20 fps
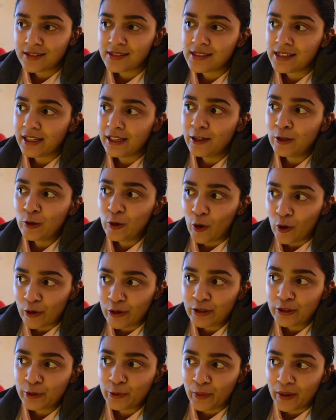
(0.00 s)
It's taking
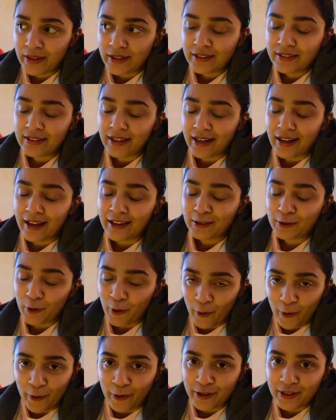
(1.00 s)
longer to edit than I
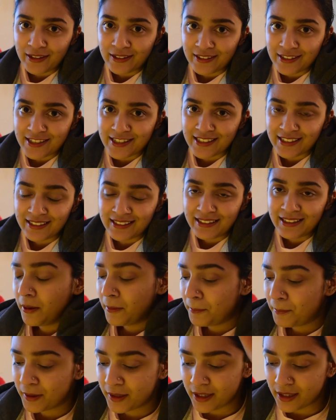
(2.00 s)
thought initially.
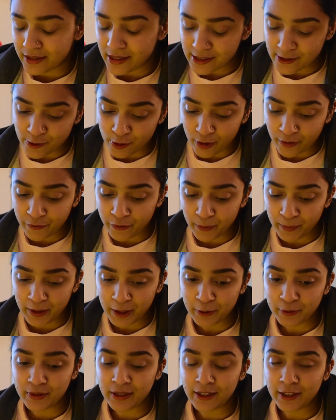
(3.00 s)
But yeah, that's not for
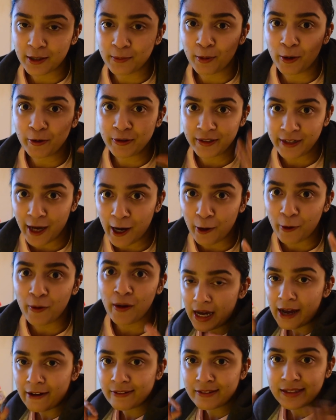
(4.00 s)
me to think about
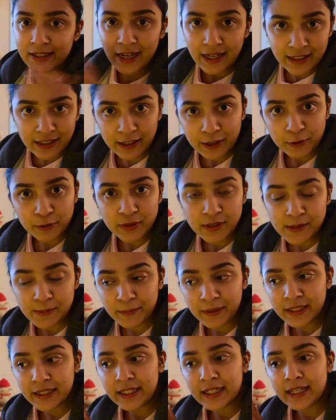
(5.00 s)
now. I will get into this
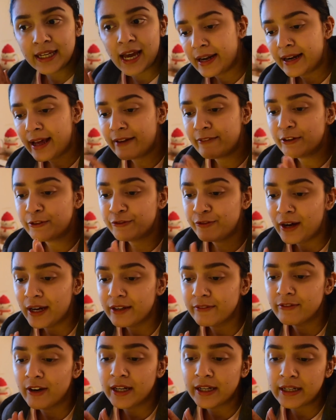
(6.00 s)
meeting and have a
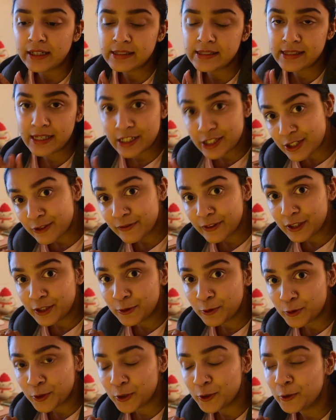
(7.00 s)
fun 1 hour session with
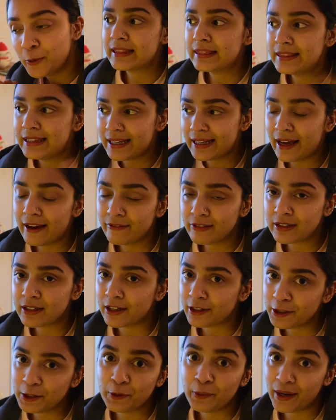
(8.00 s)
YouTube and then I will
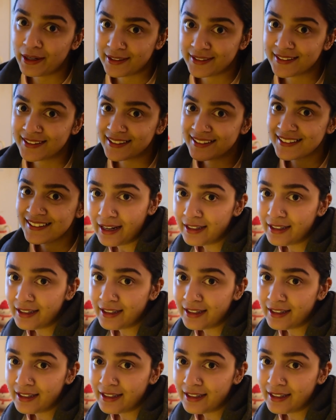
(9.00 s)
continue editing.